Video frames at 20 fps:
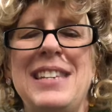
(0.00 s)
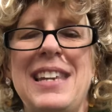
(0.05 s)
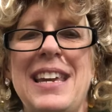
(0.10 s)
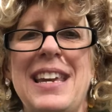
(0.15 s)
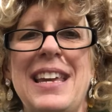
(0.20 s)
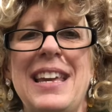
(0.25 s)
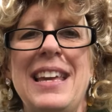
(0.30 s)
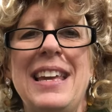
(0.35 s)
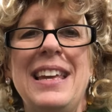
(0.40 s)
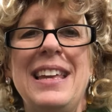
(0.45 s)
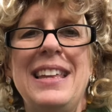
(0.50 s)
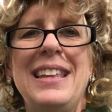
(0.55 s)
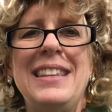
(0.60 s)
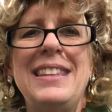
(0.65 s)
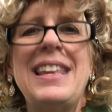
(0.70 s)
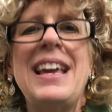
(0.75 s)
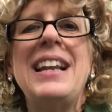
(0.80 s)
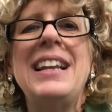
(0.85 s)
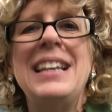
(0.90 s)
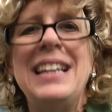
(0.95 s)
dear,
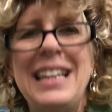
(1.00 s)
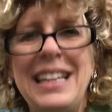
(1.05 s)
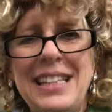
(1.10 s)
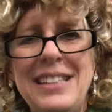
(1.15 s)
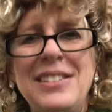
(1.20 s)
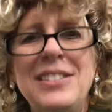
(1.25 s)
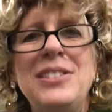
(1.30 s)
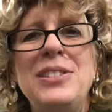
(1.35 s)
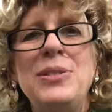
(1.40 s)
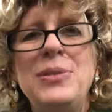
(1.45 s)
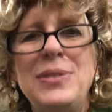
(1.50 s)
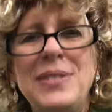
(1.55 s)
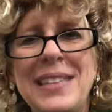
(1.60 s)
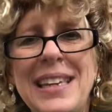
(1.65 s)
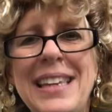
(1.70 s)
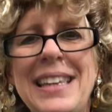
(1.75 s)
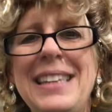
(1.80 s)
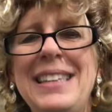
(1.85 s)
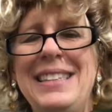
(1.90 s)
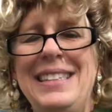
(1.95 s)
that leads to
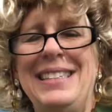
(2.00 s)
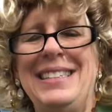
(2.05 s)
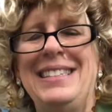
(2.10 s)
sin.